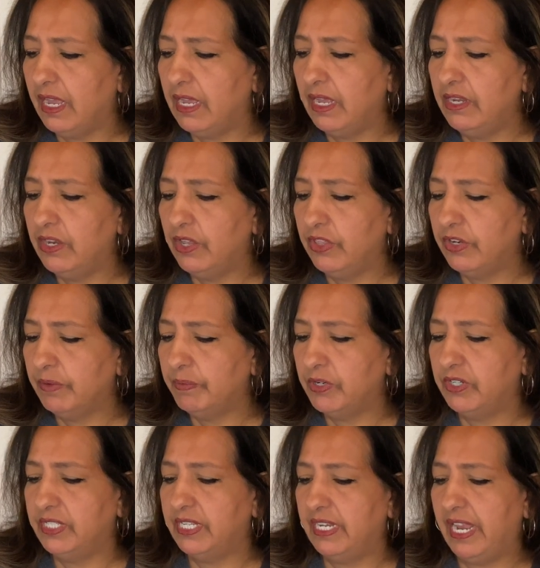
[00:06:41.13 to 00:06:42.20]
Another
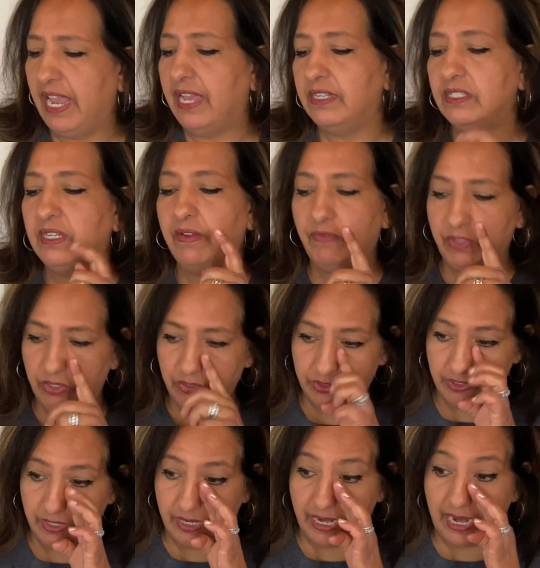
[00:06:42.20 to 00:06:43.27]
person asked if there's
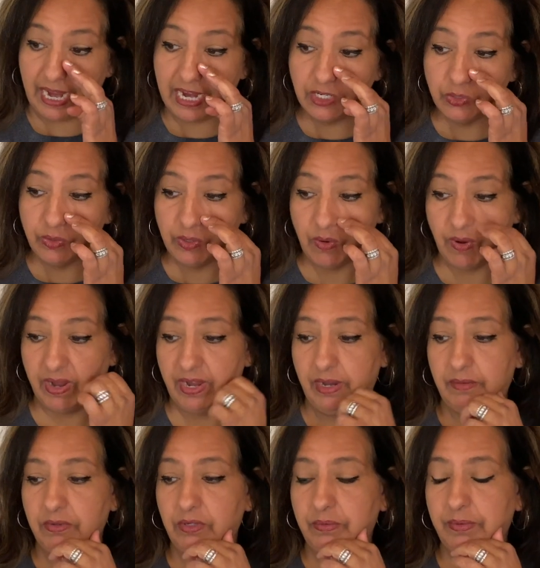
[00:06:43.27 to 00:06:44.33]
an age
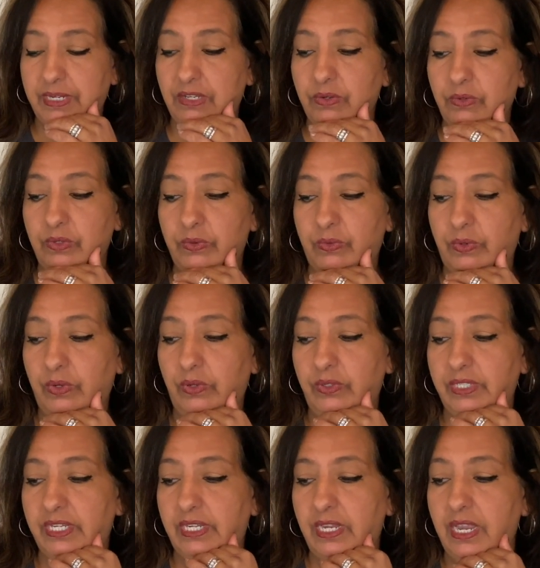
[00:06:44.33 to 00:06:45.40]
requirement to be dual
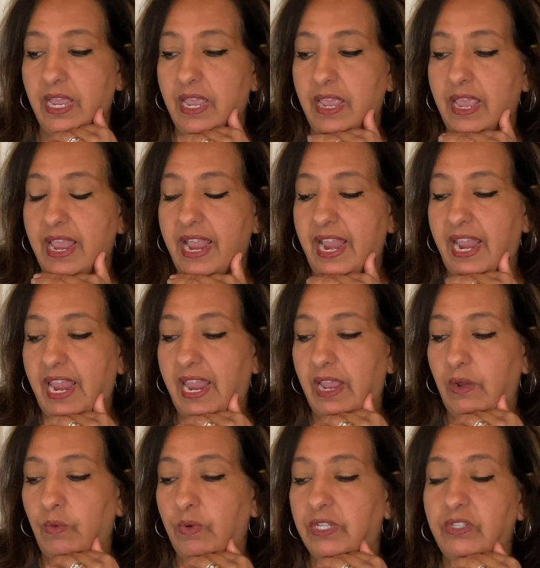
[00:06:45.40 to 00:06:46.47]
enrolled
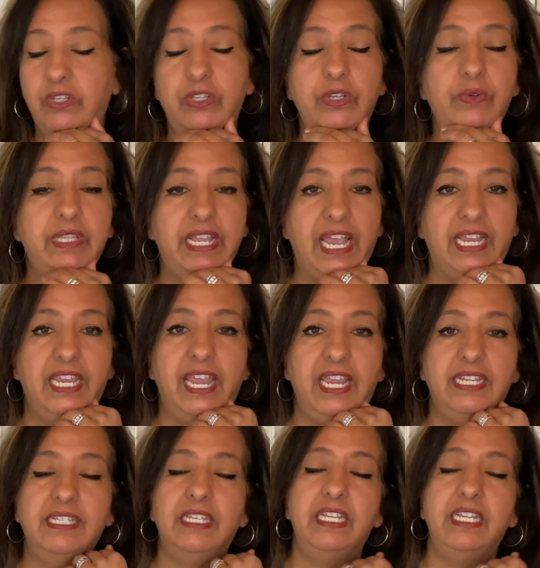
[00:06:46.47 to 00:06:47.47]
and what to do in that case.